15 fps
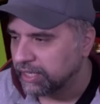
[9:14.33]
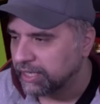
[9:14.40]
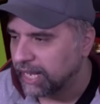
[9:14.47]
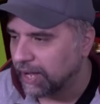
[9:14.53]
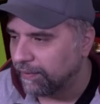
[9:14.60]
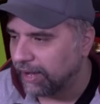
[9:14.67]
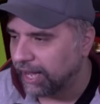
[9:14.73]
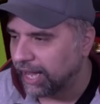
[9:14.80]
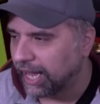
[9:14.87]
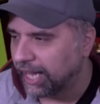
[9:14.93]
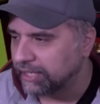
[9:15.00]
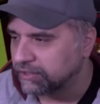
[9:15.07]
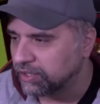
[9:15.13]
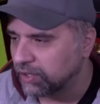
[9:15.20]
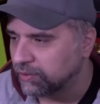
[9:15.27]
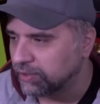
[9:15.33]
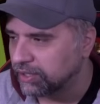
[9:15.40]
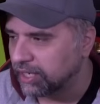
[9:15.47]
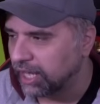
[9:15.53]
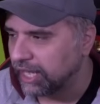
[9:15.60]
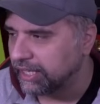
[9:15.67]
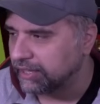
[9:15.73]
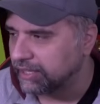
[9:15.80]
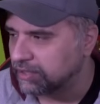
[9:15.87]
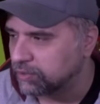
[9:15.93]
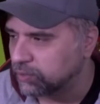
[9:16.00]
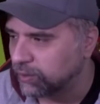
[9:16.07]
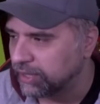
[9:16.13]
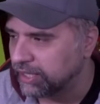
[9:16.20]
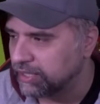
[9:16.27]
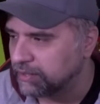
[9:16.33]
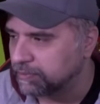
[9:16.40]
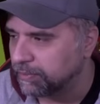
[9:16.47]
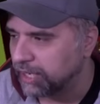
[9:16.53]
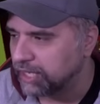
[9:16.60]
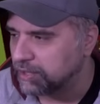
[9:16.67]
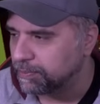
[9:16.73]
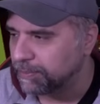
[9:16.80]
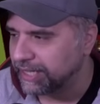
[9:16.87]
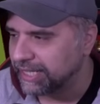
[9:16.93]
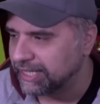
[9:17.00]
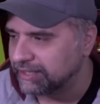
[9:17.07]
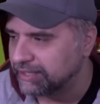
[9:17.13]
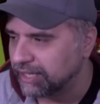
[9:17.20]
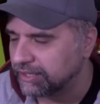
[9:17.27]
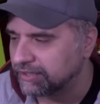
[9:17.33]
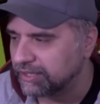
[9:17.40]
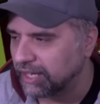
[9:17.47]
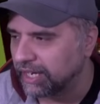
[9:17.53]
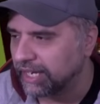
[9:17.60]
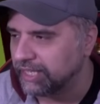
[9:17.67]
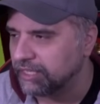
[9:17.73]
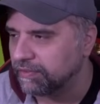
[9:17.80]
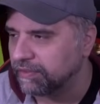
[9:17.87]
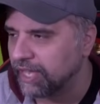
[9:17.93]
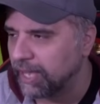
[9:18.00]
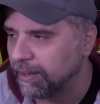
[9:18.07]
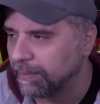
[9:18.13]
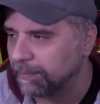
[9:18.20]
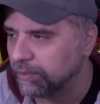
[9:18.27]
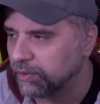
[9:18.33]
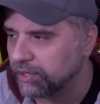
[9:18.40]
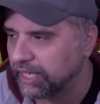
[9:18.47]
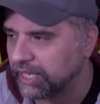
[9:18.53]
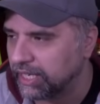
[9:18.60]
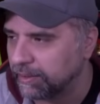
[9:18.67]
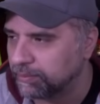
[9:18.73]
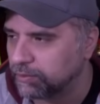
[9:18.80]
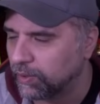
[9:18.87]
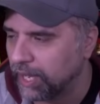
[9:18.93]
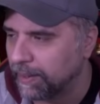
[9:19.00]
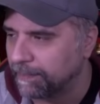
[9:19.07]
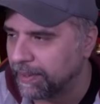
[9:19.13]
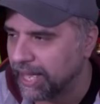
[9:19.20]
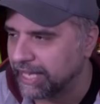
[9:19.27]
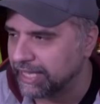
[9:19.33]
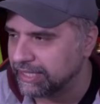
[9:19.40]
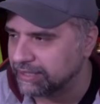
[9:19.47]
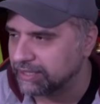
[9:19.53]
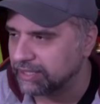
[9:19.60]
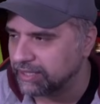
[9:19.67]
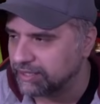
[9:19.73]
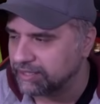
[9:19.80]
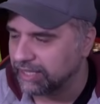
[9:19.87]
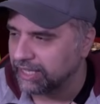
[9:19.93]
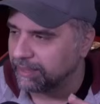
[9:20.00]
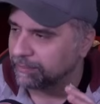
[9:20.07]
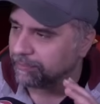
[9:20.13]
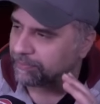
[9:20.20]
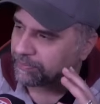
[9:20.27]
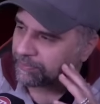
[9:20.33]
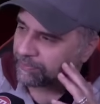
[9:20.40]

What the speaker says: Now, I don't like this one as much, but it does kind of get Morgan Gibbs-White back into the team.